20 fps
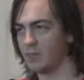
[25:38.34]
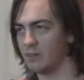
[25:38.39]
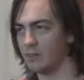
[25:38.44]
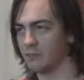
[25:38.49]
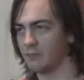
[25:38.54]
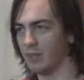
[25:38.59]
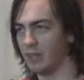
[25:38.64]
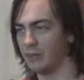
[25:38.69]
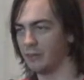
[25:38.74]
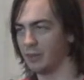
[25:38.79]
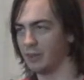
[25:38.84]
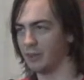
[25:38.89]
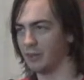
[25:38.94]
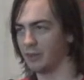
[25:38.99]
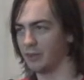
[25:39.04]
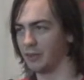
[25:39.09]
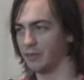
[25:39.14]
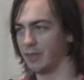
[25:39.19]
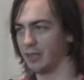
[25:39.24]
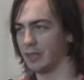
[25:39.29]
If I recall
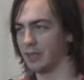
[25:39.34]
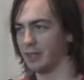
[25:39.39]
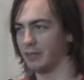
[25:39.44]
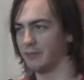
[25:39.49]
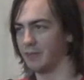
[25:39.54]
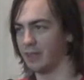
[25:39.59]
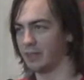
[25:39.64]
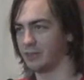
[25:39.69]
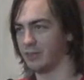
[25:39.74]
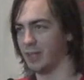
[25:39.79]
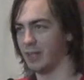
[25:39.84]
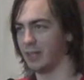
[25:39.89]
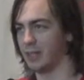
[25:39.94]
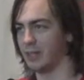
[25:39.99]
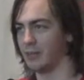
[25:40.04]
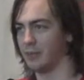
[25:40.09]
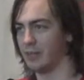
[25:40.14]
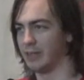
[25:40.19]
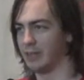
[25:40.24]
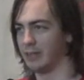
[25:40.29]
correctly, if I try to
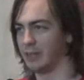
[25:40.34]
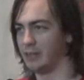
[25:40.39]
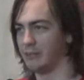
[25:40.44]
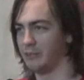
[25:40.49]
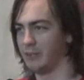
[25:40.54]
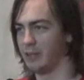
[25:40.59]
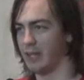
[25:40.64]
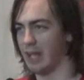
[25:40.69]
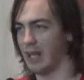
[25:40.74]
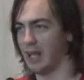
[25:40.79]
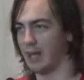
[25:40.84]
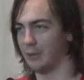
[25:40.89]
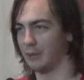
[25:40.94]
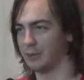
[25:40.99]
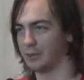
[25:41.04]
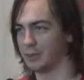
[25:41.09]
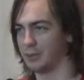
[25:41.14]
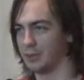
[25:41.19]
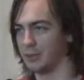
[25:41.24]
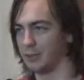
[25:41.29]
go ahead and leave
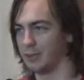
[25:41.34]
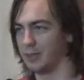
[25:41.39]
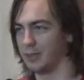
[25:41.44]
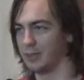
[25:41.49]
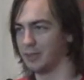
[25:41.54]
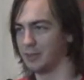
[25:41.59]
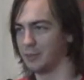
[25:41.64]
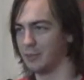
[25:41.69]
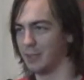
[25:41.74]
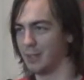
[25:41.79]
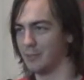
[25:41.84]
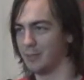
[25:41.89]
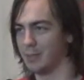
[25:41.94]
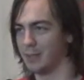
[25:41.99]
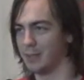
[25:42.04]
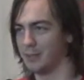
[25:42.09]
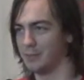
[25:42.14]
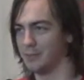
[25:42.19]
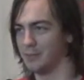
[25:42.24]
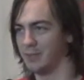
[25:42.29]
without talking to my
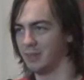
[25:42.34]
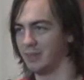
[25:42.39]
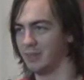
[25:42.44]
mom,